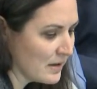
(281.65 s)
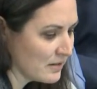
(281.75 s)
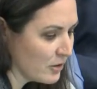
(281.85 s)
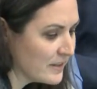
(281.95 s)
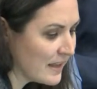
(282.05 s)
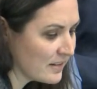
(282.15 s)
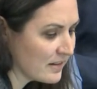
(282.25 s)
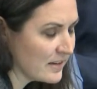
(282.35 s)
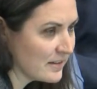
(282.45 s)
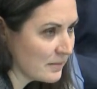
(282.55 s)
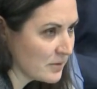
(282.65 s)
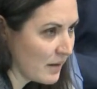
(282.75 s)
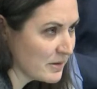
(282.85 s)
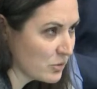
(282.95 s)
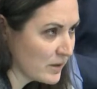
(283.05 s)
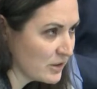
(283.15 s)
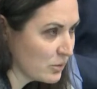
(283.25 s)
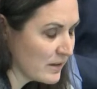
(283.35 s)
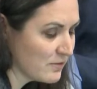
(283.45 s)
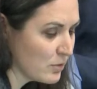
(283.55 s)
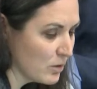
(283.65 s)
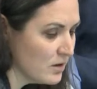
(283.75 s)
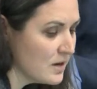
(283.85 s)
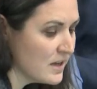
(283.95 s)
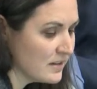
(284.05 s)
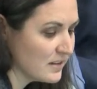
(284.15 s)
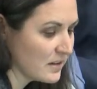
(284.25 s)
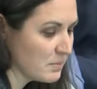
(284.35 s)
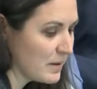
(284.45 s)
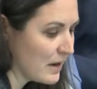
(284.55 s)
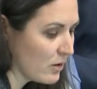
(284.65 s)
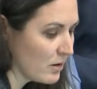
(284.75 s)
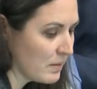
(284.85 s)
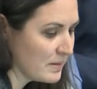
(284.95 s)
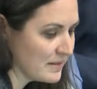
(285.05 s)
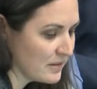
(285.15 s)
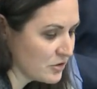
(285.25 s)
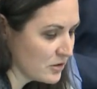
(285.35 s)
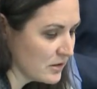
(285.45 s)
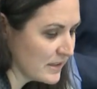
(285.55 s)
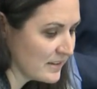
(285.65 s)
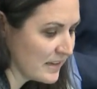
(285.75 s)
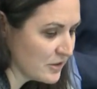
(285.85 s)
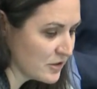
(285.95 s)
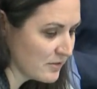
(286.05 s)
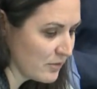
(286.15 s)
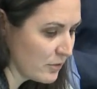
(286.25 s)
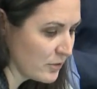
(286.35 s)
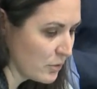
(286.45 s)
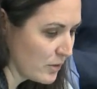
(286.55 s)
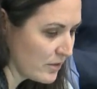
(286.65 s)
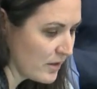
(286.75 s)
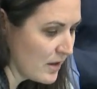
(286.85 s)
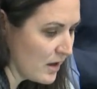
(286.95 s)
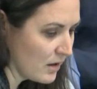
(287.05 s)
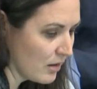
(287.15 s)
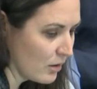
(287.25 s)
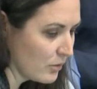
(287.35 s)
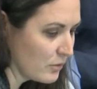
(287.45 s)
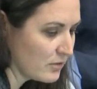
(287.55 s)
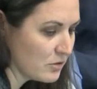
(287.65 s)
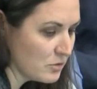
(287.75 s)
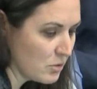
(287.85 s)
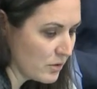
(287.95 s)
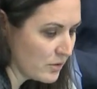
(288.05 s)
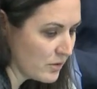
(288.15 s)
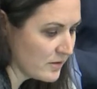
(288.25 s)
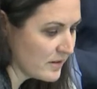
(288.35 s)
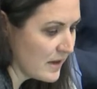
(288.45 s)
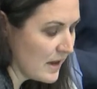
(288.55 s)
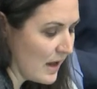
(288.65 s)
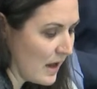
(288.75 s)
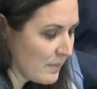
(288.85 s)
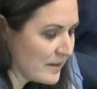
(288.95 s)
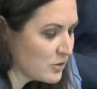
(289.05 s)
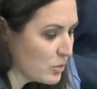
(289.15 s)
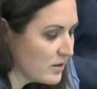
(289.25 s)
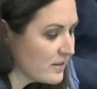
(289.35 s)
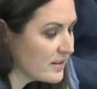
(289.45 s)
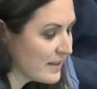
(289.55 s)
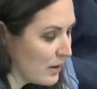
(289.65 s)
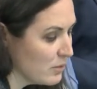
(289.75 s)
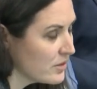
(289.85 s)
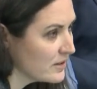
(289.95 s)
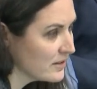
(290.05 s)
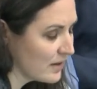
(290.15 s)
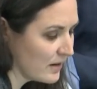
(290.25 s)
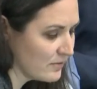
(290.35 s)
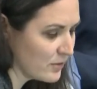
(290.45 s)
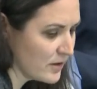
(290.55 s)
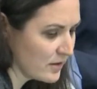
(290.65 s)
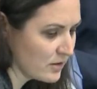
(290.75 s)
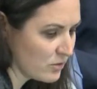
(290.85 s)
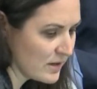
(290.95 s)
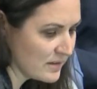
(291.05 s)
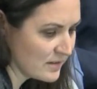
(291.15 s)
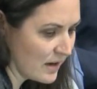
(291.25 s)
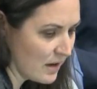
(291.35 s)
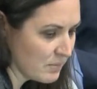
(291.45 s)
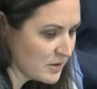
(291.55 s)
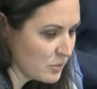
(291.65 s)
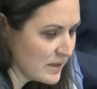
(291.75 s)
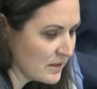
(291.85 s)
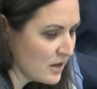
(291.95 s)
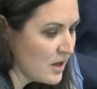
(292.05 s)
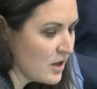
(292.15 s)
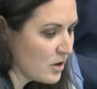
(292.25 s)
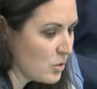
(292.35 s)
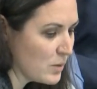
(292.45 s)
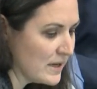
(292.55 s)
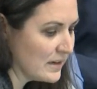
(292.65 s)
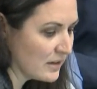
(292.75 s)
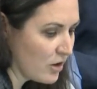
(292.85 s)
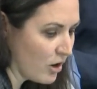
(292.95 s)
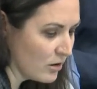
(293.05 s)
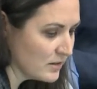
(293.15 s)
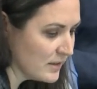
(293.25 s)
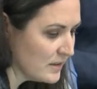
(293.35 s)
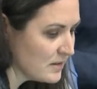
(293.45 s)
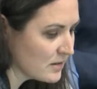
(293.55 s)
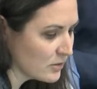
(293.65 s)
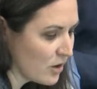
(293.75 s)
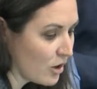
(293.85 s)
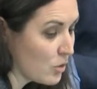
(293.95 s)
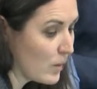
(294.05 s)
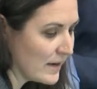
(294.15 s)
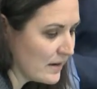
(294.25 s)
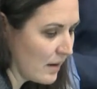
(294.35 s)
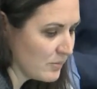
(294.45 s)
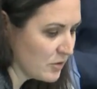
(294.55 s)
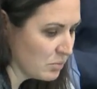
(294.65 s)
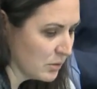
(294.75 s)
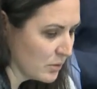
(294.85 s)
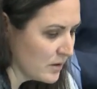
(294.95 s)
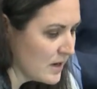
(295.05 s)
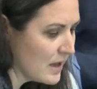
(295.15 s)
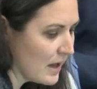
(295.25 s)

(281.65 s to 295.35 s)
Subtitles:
starting that study sometime in 2024 to compare a potential extension further north along those 2 corridors. And towards the south, a design for Yonge Street between Queen and Carlton, so not quite up to Bloor,